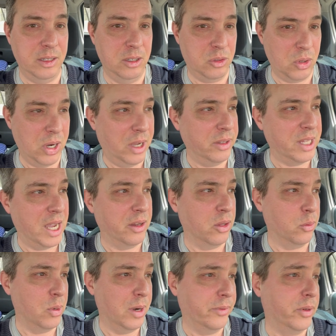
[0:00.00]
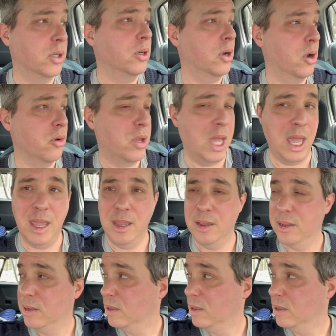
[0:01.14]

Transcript: trail down to the river, okay.